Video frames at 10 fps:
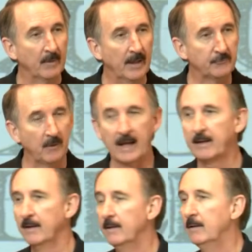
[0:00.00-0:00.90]
It's like
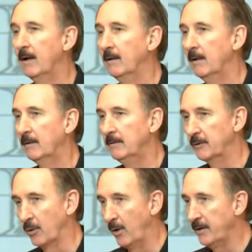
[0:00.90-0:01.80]

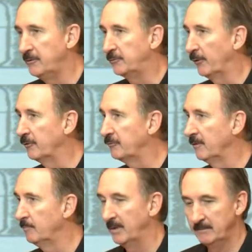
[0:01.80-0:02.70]
you're going to
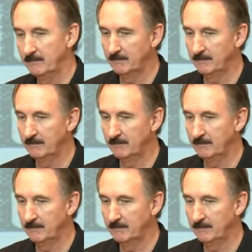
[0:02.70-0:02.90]
Jerusalem, but